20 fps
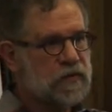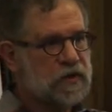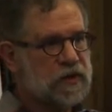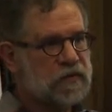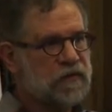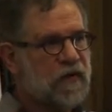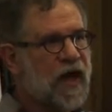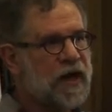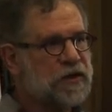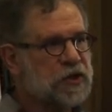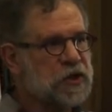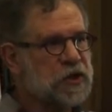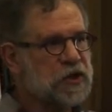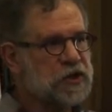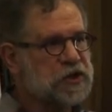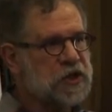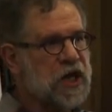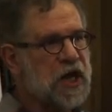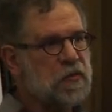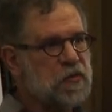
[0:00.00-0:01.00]
The fact that
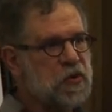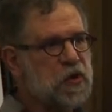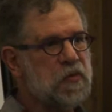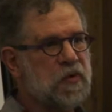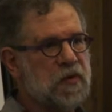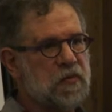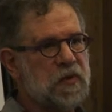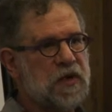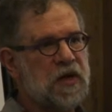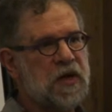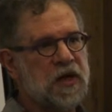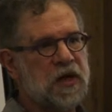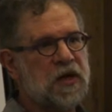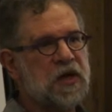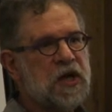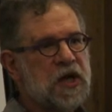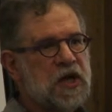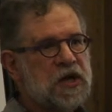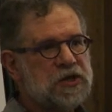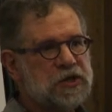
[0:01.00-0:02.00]
the same human
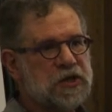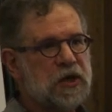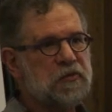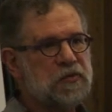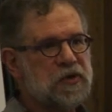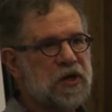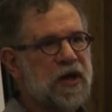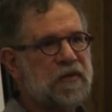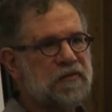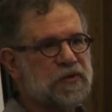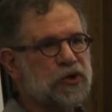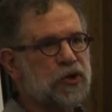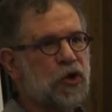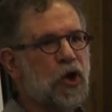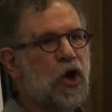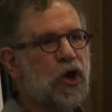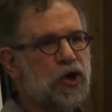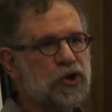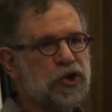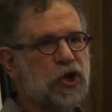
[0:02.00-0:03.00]
being sometimes
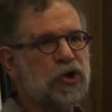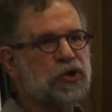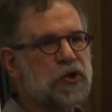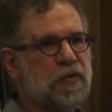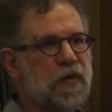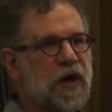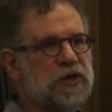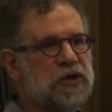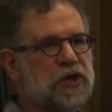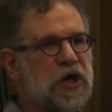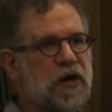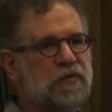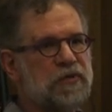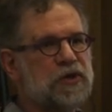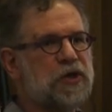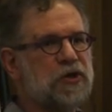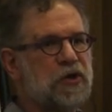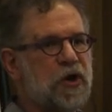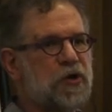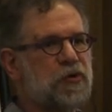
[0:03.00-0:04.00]
logs onto my
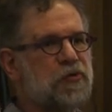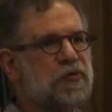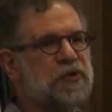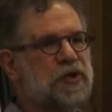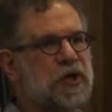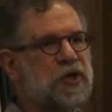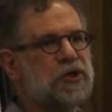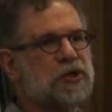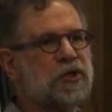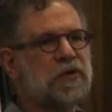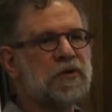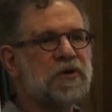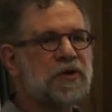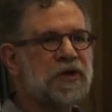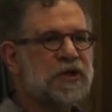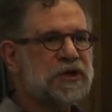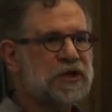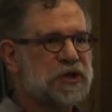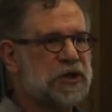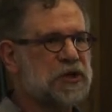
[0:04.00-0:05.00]
timesheet authorization
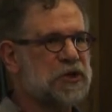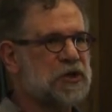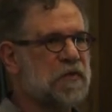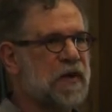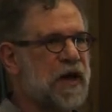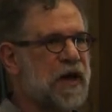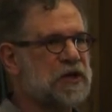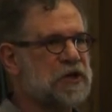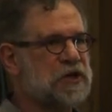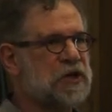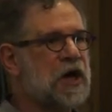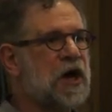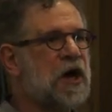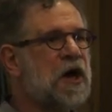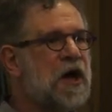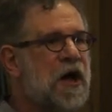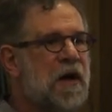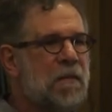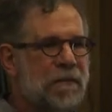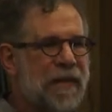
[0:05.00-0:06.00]
system as
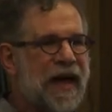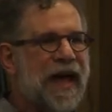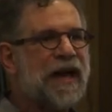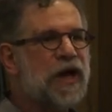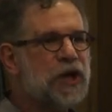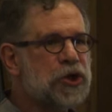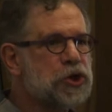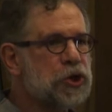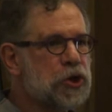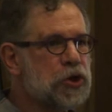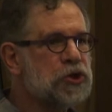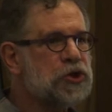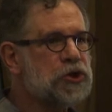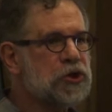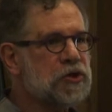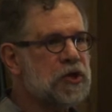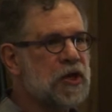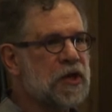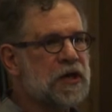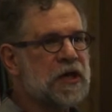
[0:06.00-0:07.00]
a manager
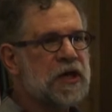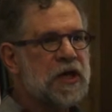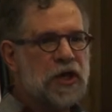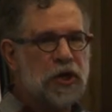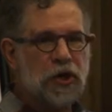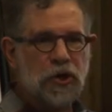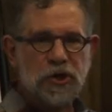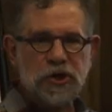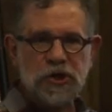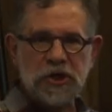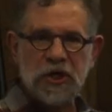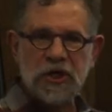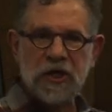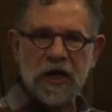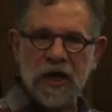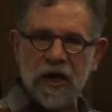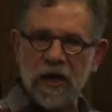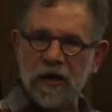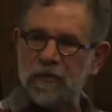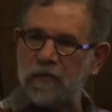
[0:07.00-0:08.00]
so that he or she
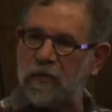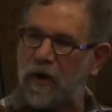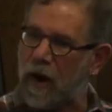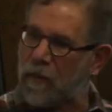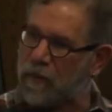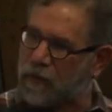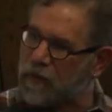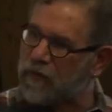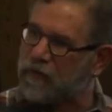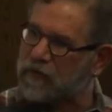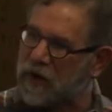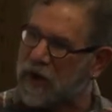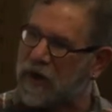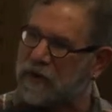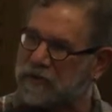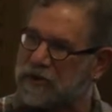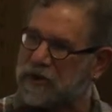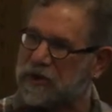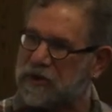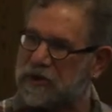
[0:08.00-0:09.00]
can approve
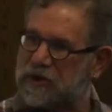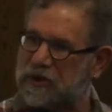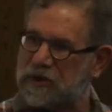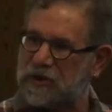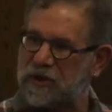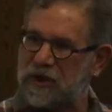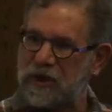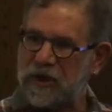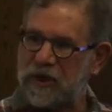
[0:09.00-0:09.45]
timesheets,